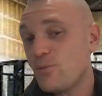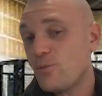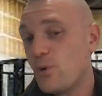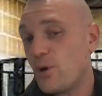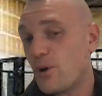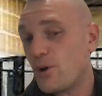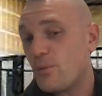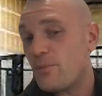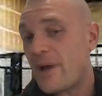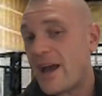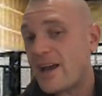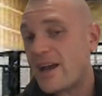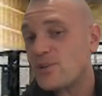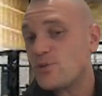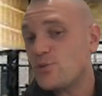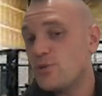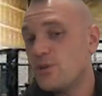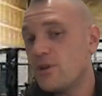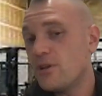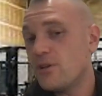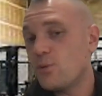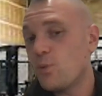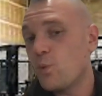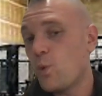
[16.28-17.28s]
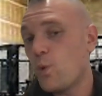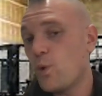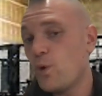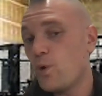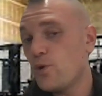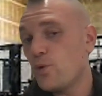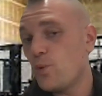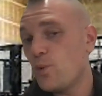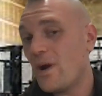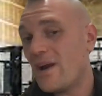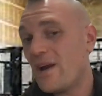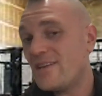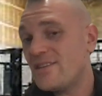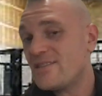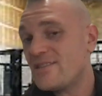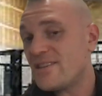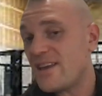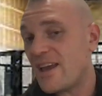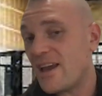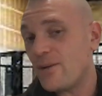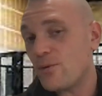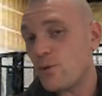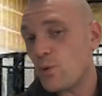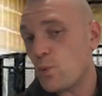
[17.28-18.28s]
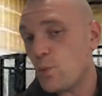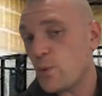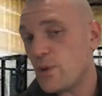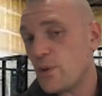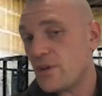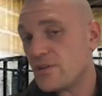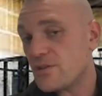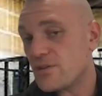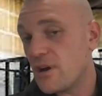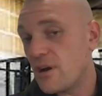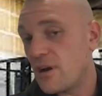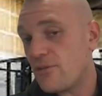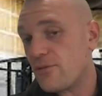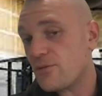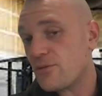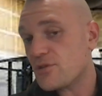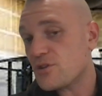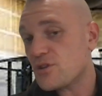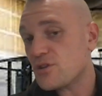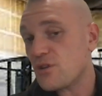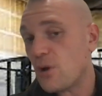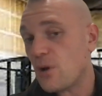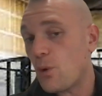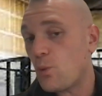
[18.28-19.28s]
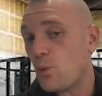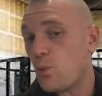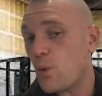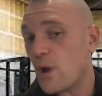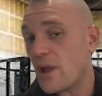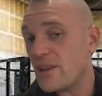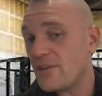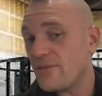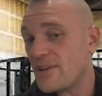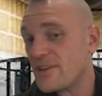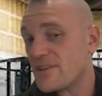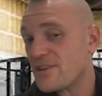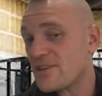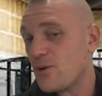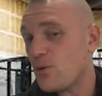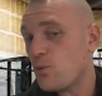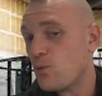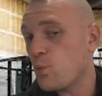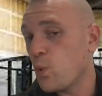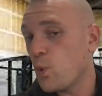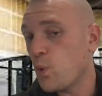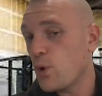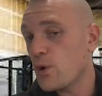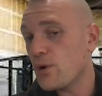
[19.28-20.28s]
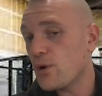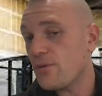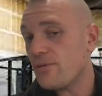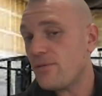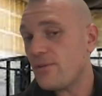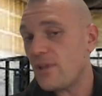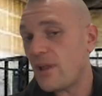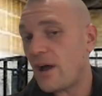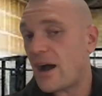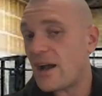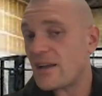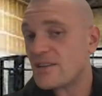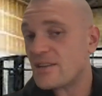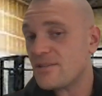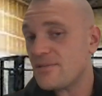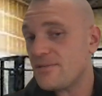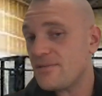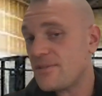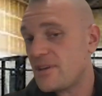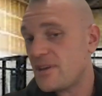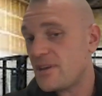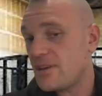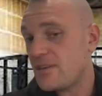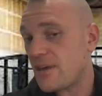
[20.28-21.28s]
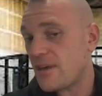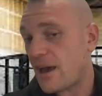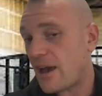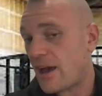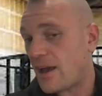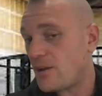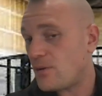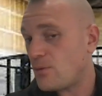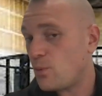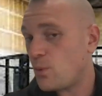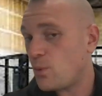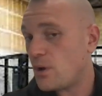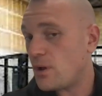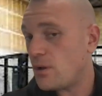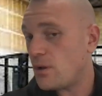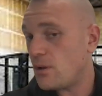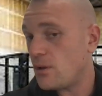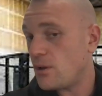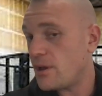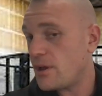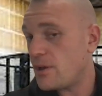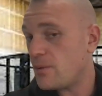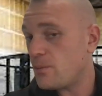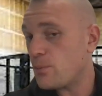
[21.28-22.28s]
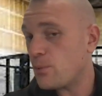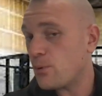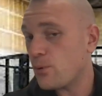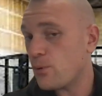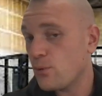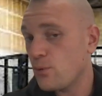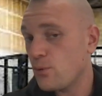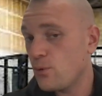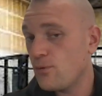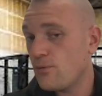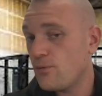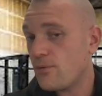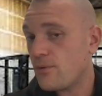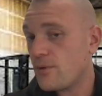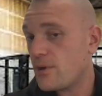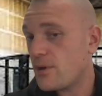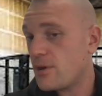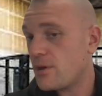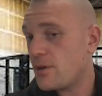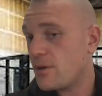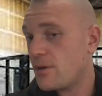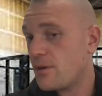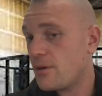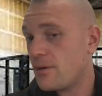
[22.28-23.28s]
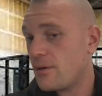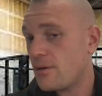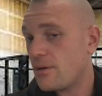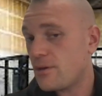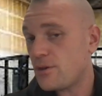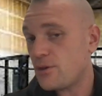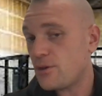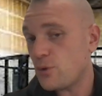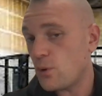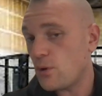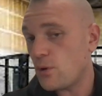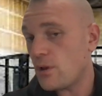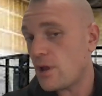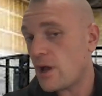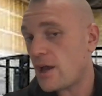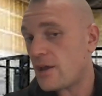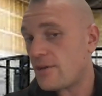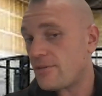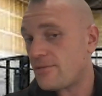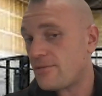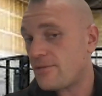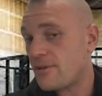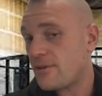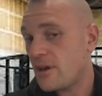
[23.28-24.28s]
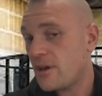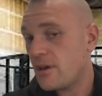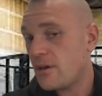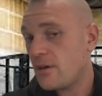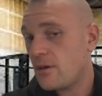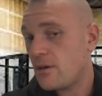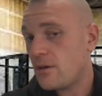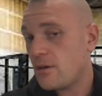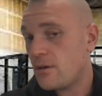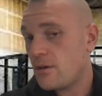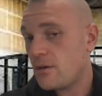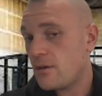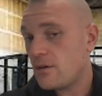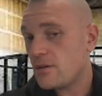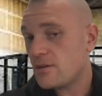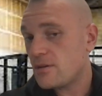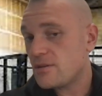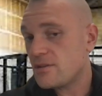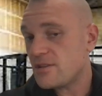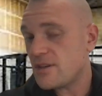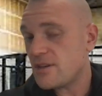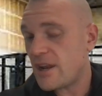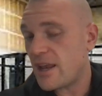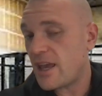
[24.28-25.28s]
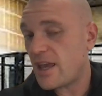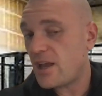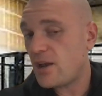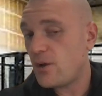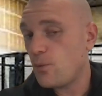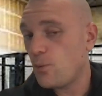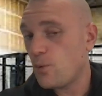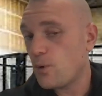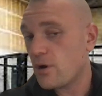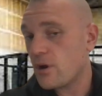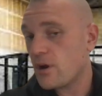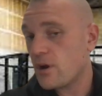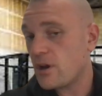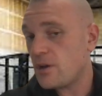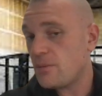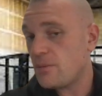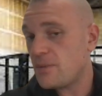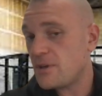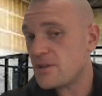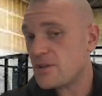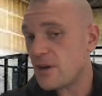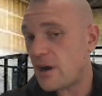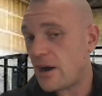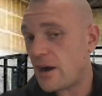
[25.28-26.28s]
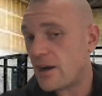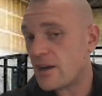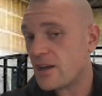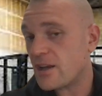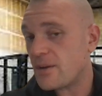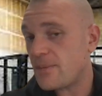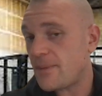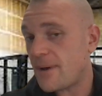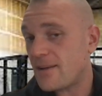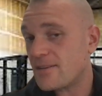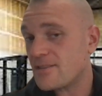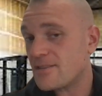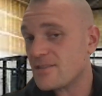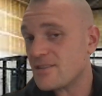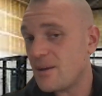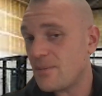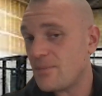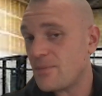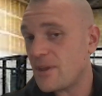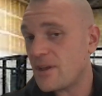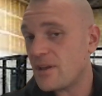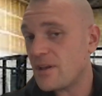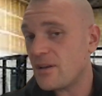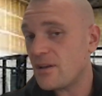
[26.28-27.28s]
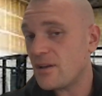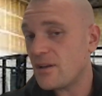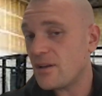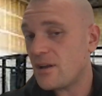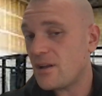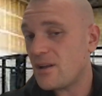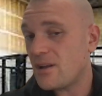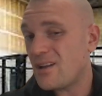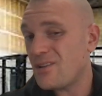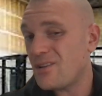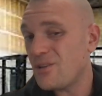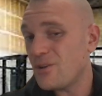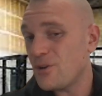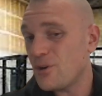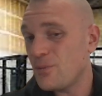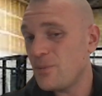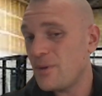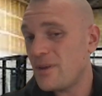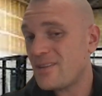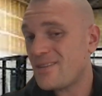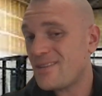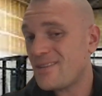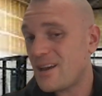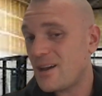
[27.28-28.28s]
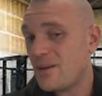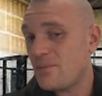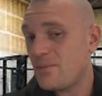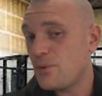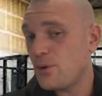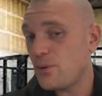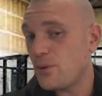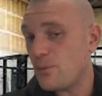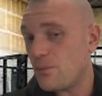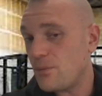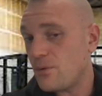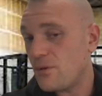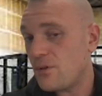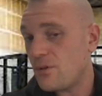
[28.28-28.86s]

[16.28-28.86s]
Welcome back to another Warrior Wednesday where we discuss relevant warrior philosophy that will improve your life. Today we're going to be talking about something a little bit taboo.